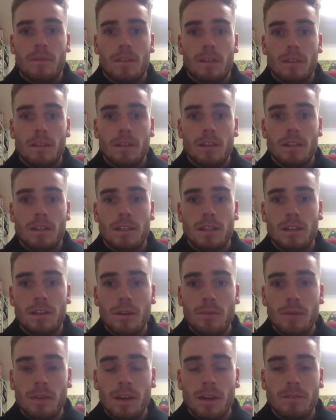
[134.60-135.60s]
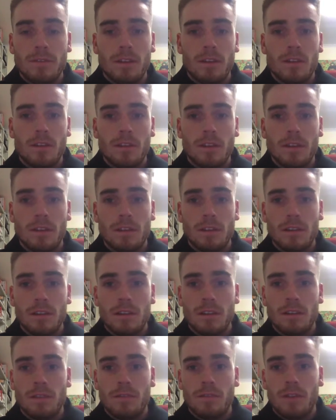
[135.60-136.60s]
This theory believes that cognition
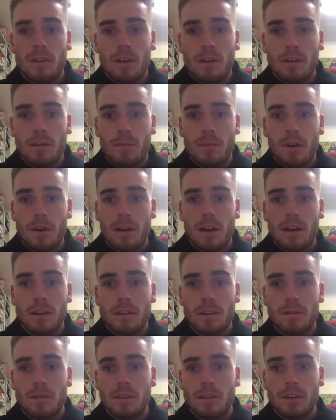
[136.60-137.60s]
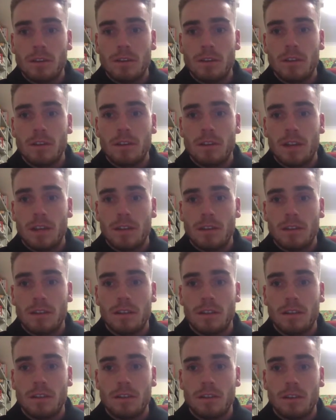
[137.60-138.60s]
is the final product of
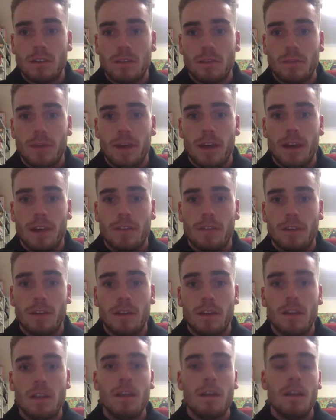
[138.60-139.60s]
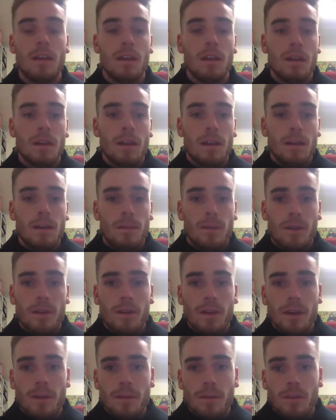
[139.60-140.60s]
socialization and social behavior.
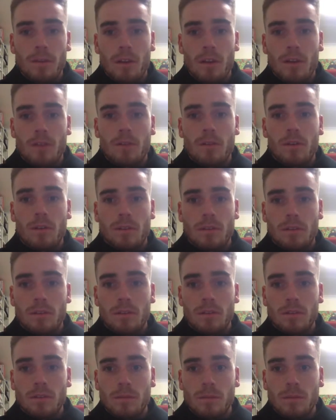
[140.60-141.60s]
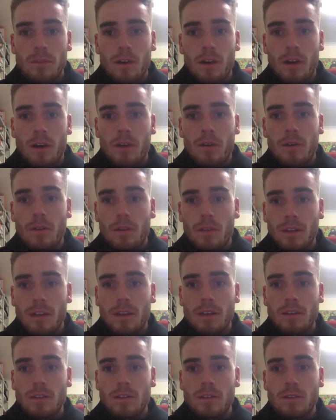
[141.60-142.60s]
Pairing up the low-ordered students with the high-ordered
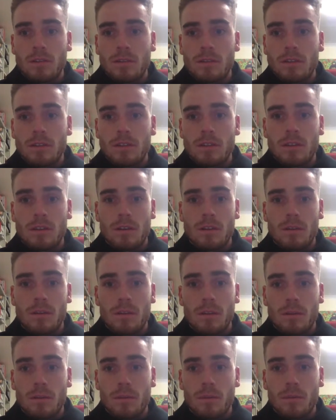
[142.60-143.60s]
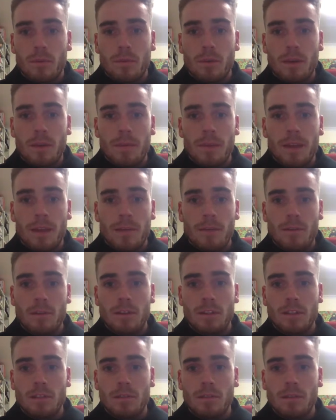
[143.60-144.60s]
thinking students brought up the average
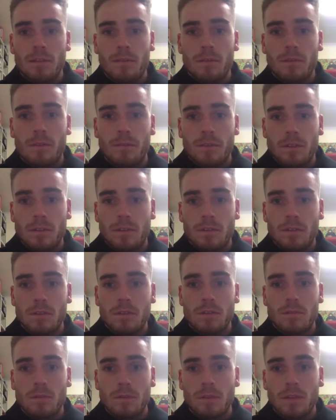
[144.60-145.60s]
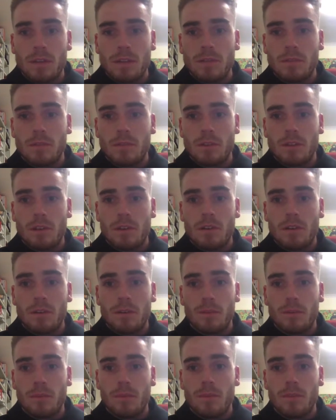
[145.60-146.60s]
skill level of the students, which as a result
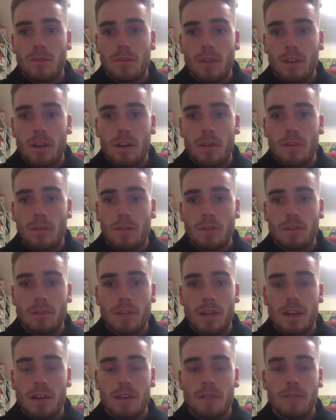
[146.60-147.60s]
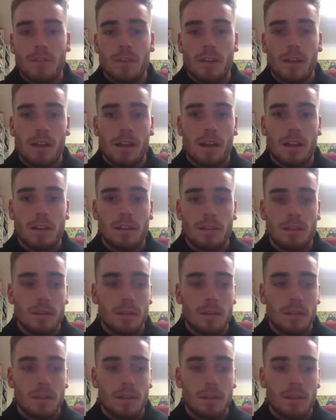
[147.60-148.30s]
improved the overall standard of the class.